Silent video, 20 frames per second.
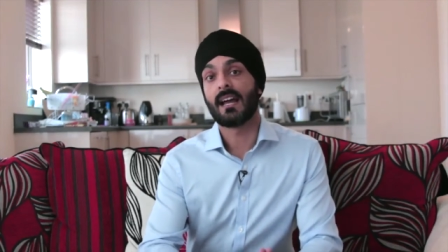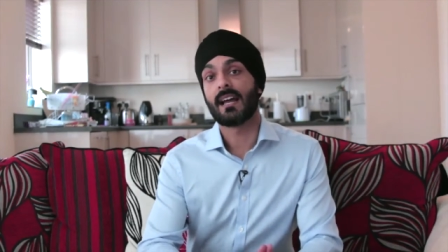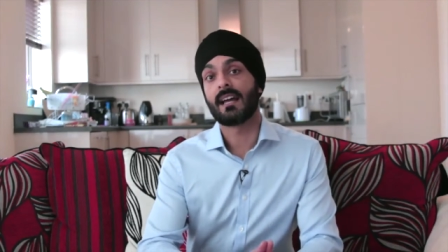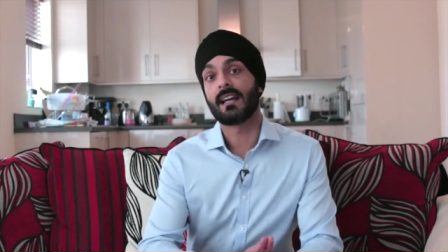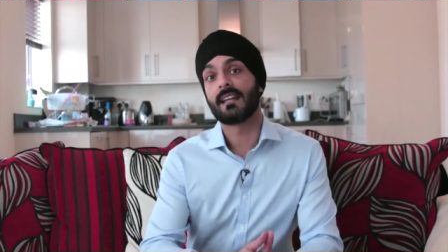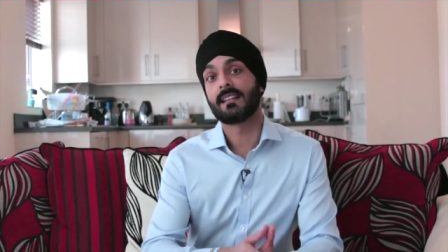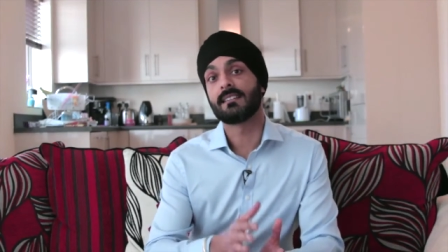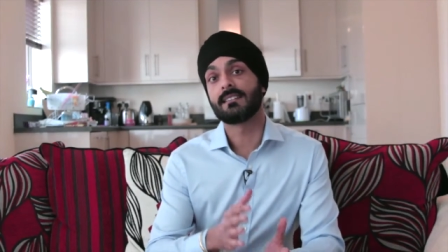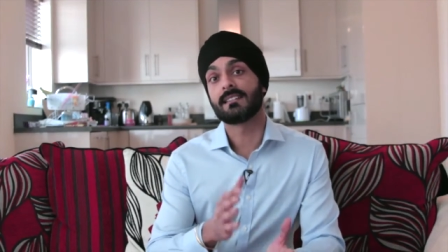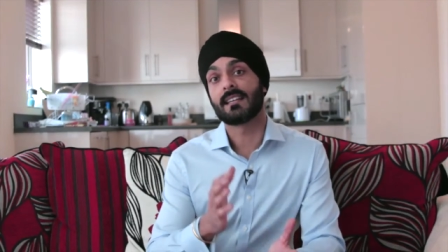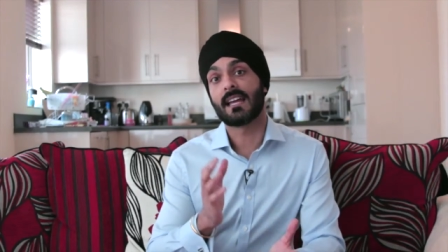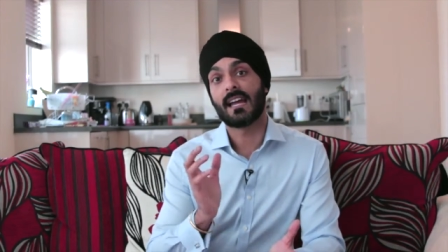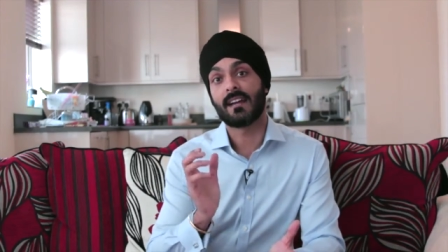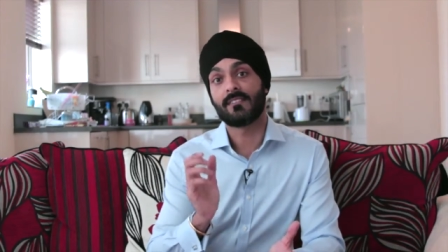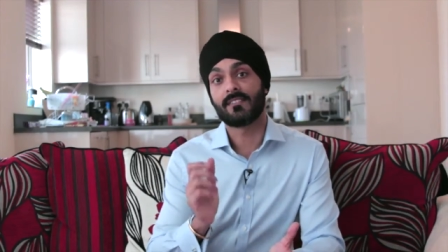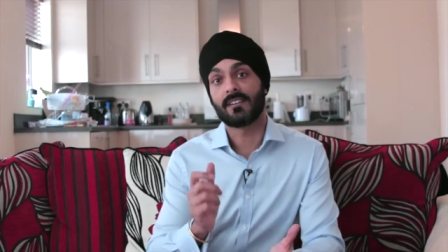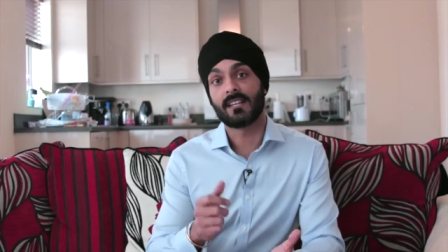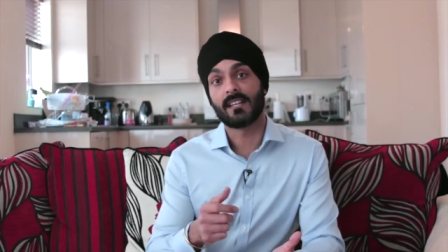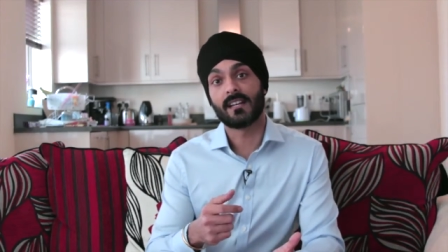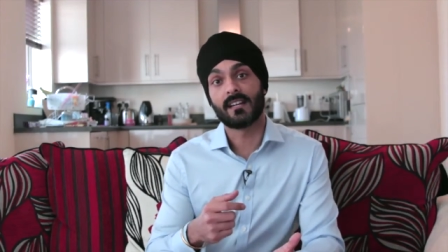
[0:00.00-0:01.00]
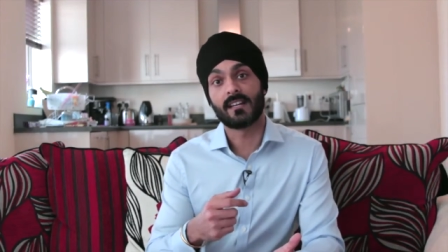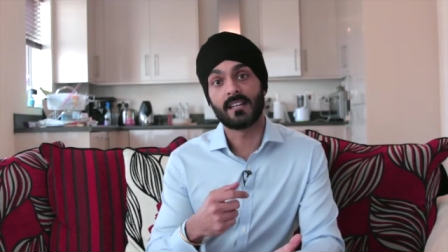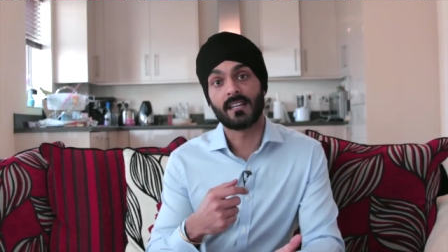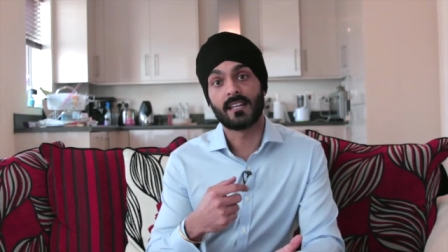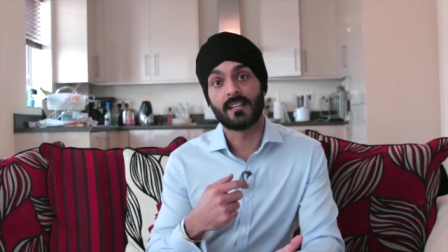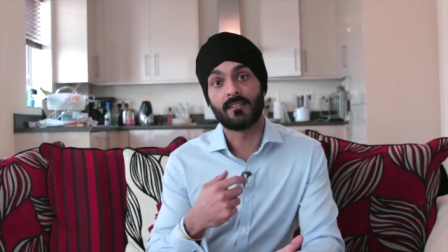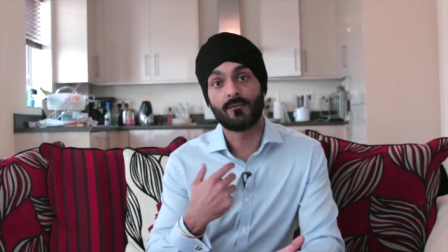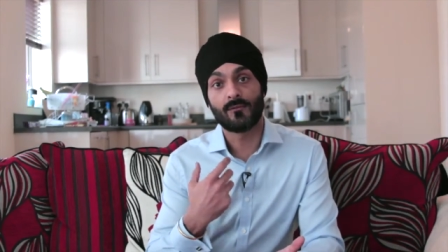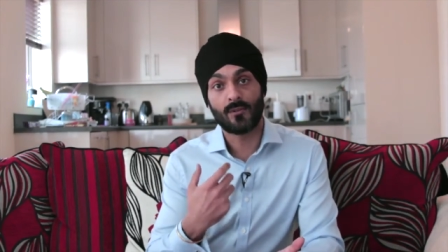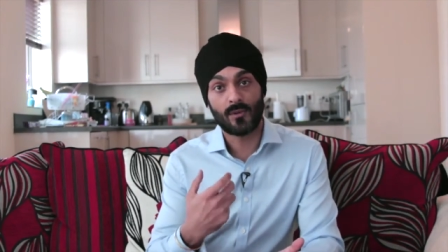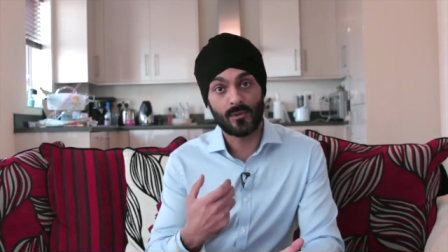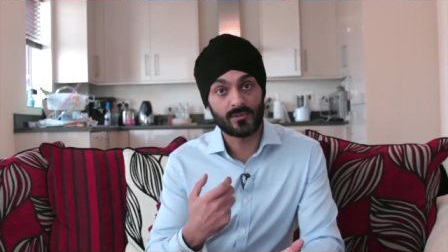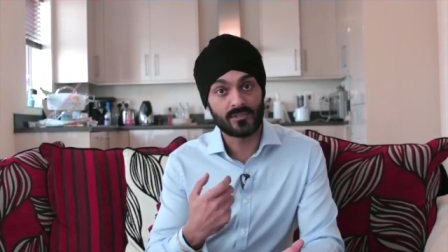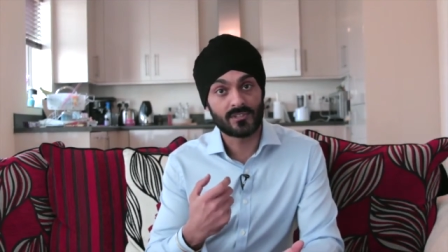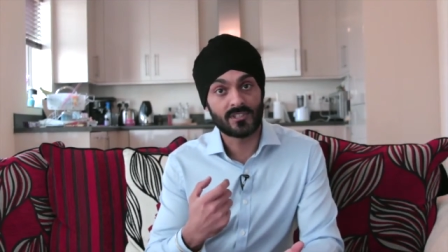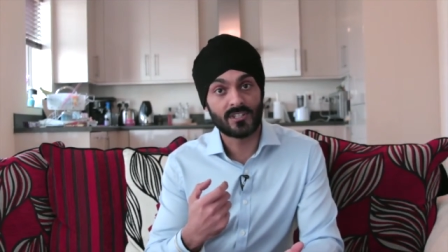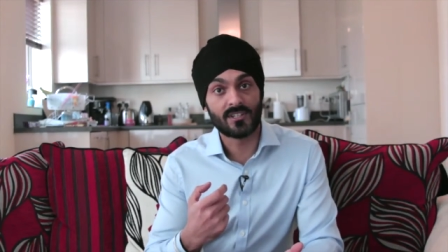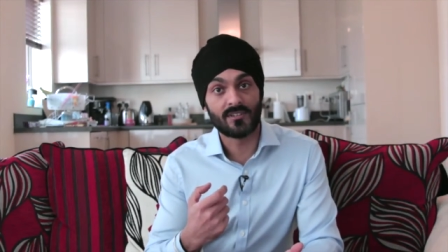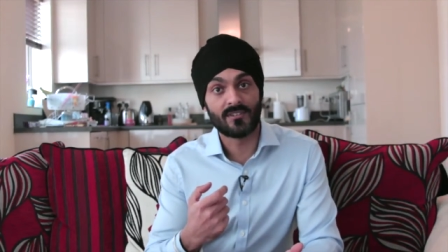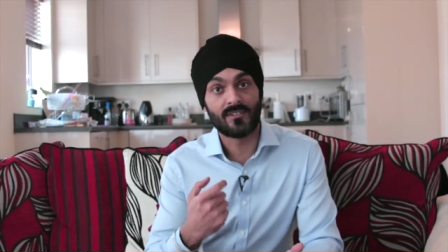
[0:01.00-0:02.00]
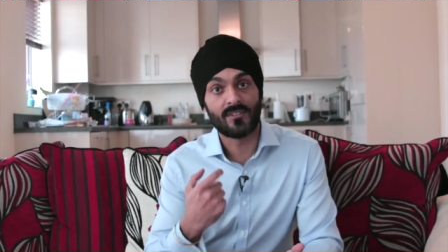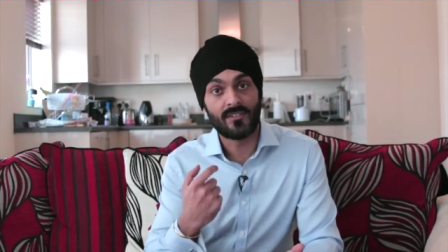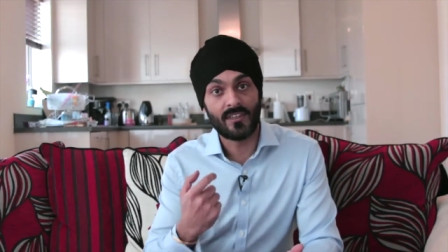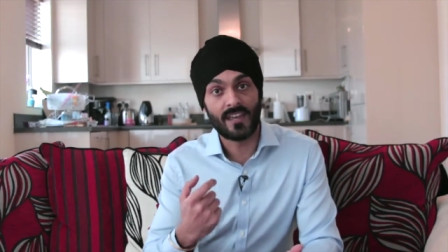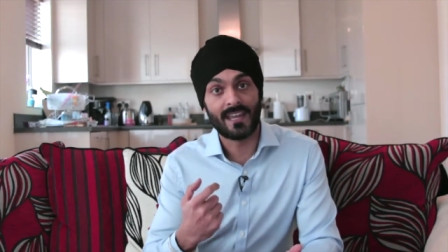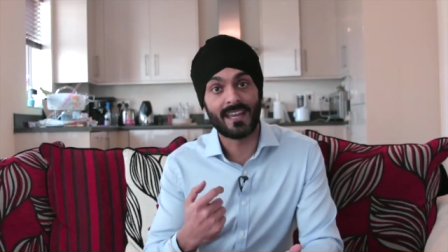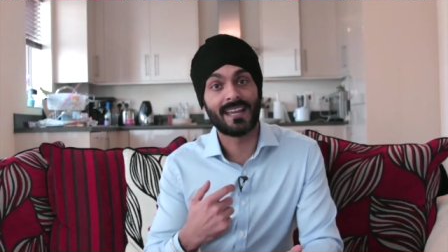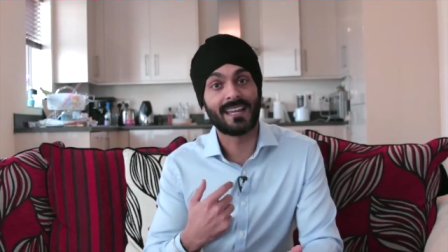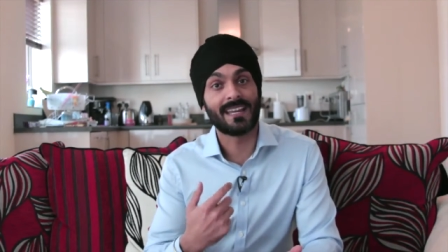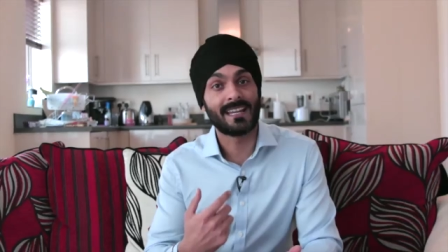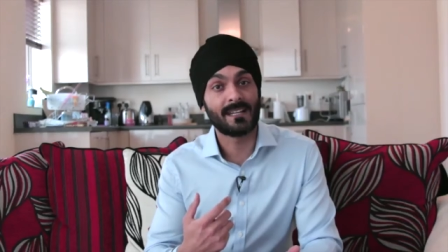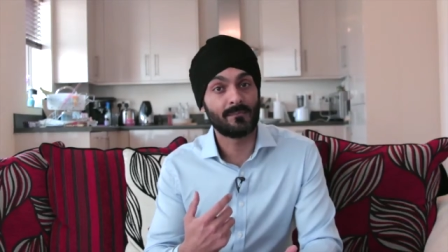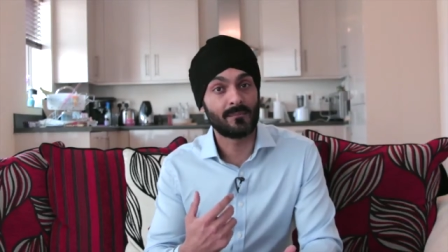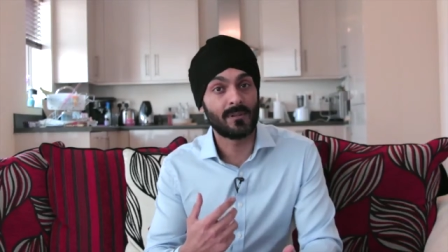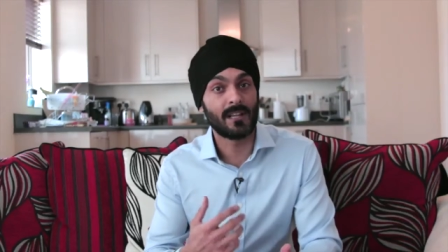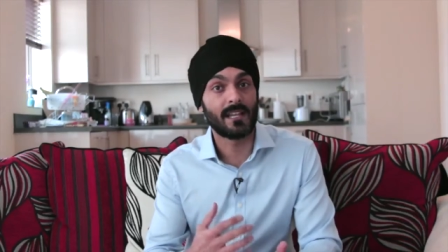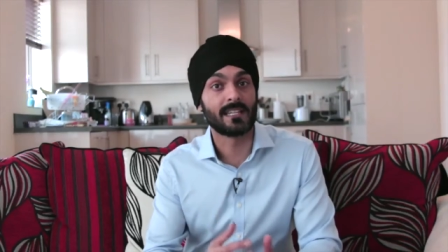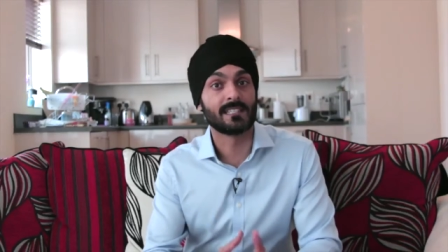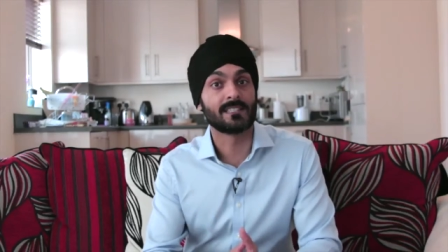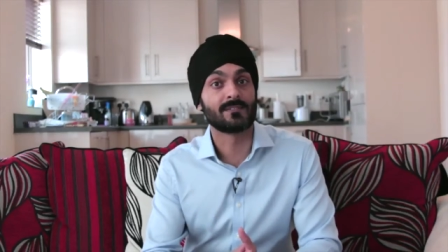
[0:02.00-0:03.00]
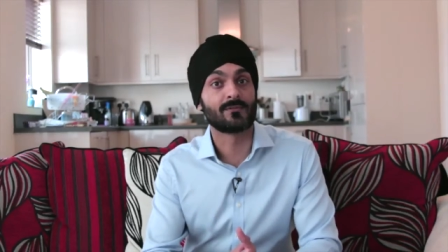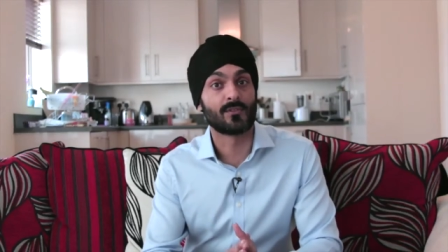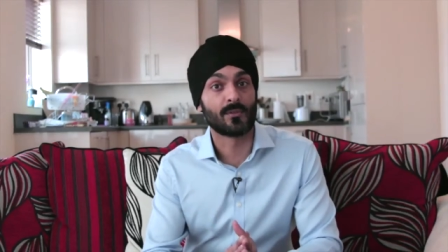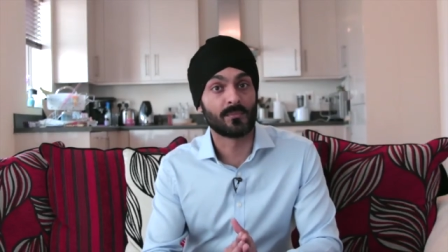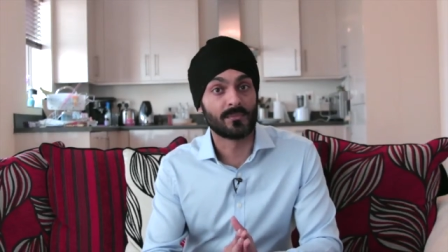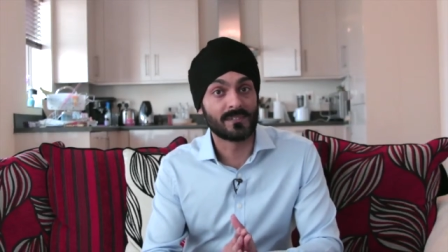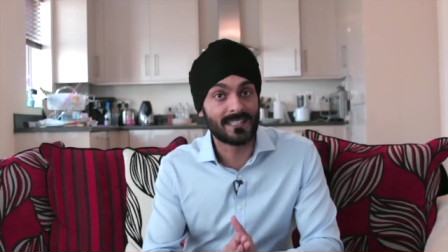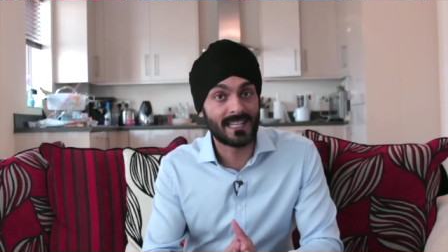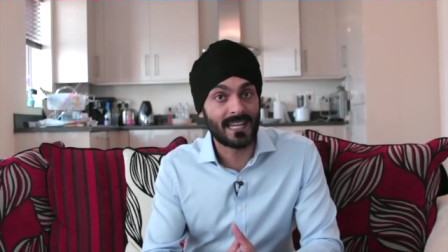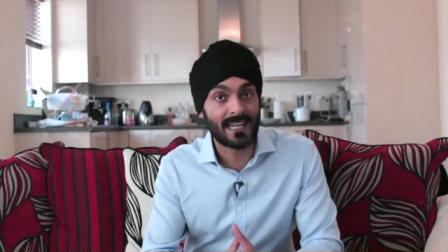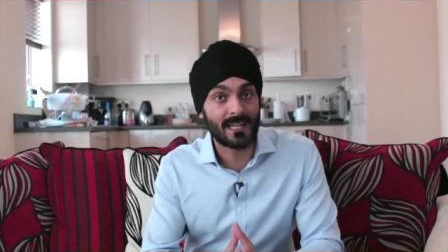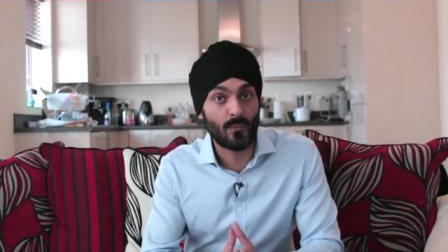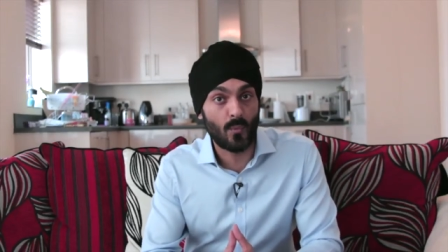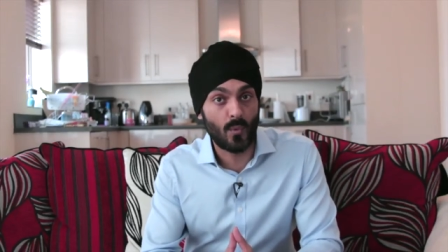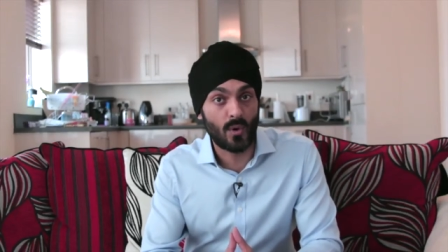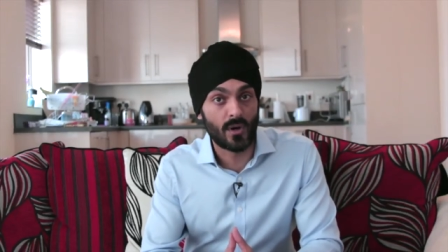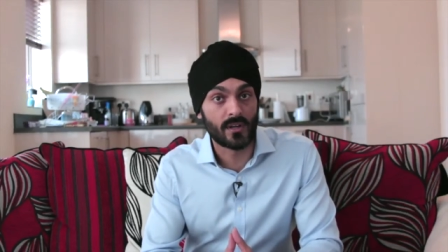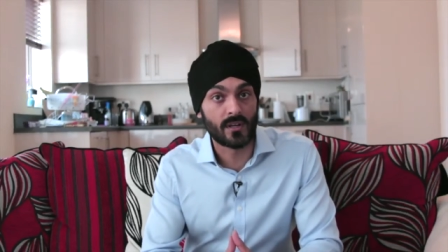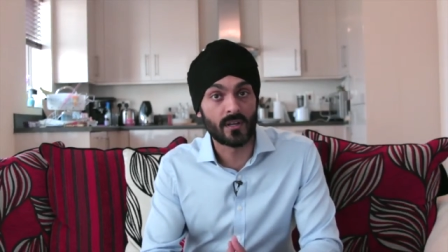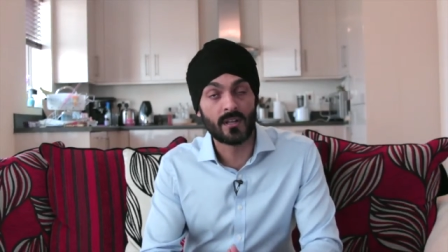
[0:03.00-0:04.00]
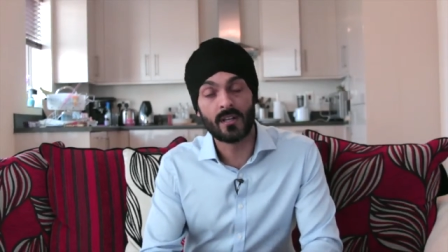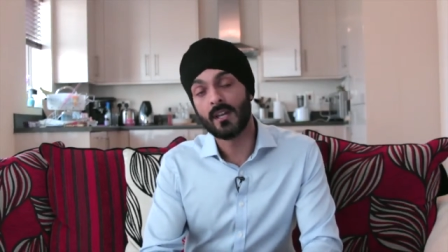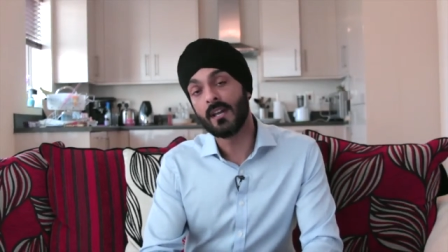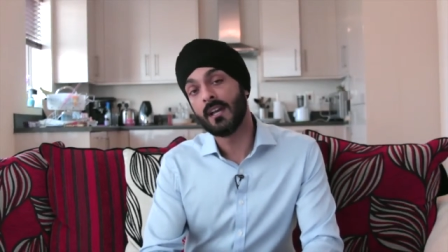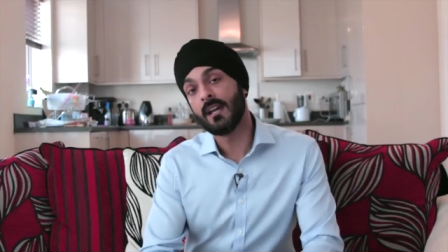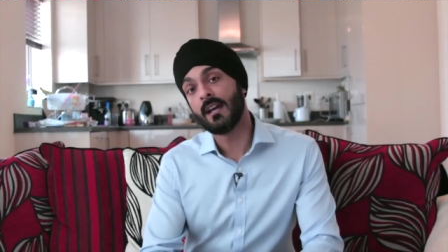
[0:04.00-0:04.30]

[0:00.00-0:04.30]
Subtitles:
and having a false tooth there in place from day one.